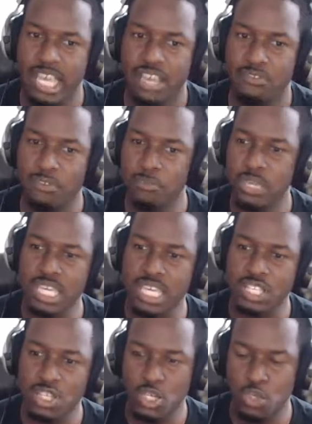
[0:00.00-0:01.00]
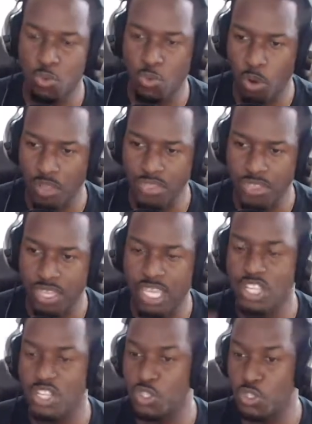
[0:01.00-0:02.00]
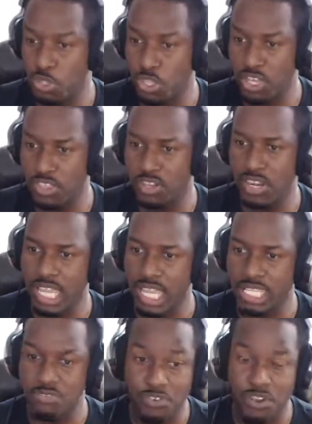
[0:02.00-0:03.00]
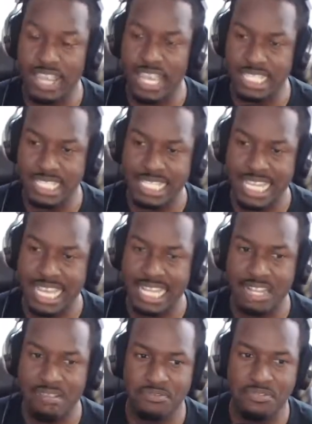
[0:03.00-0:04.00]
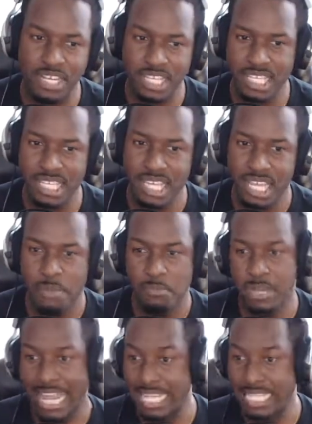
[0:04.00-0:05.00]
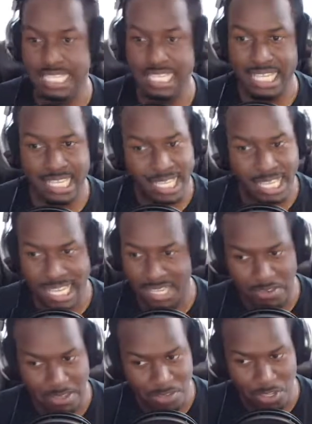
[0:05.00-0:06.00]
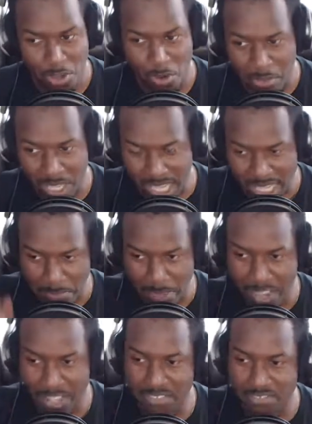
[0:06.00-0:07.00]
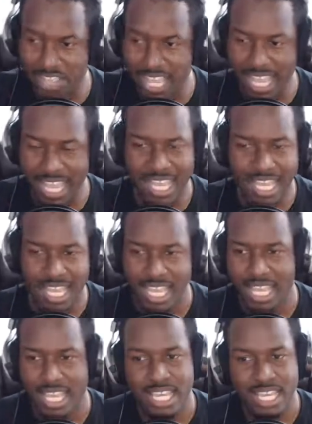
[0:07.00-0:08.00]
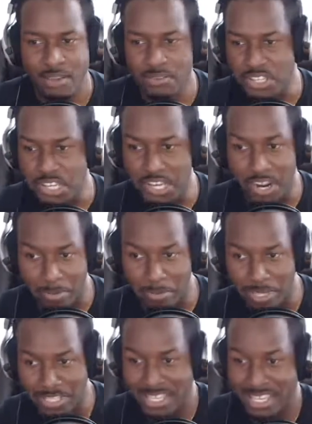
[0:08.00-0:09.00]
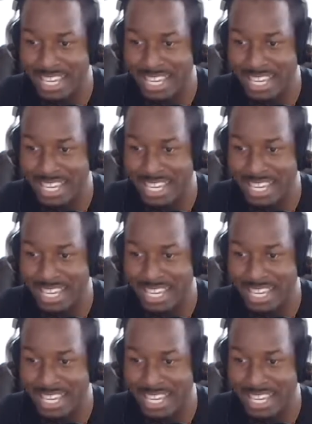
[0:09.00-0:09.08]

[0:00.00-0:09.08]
for me, it does one thing, it doesn't do the other. It's very entertaining and funny, but as you know me, as power level guy, that was garbage.